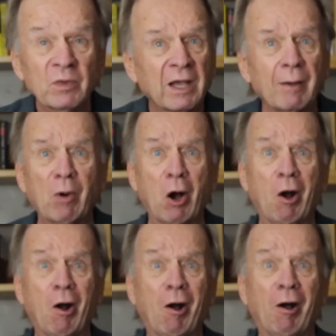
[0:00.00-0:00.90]
Come
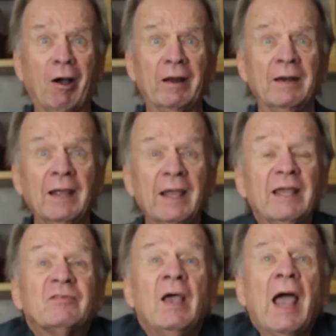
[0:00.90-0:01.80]
on.
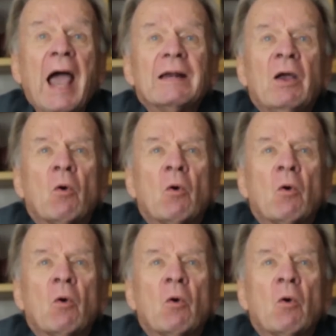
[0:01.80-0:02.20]
It's how,